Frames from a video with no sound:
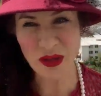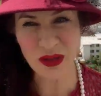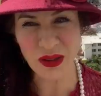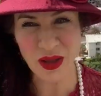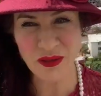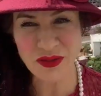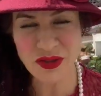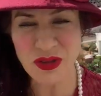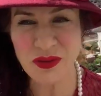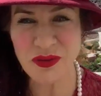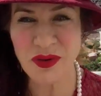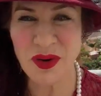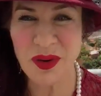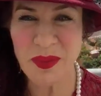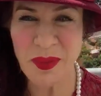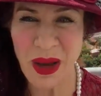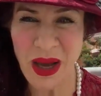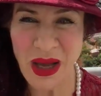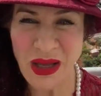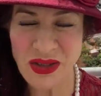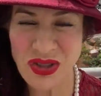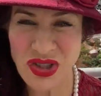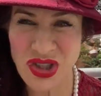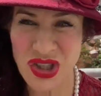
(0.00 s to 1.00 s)
that loves you very
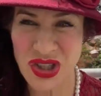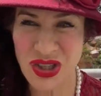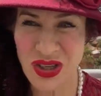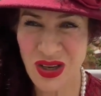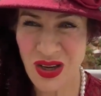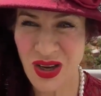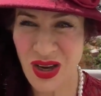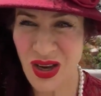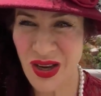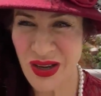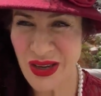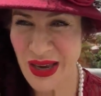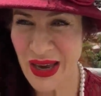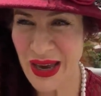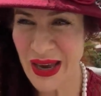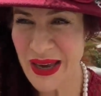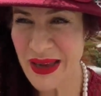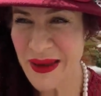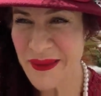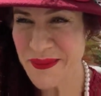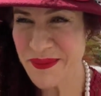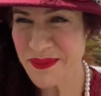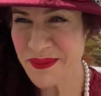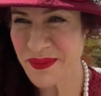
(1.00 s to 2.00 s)
much.
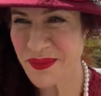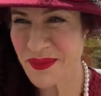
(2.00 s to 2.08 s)
Okay.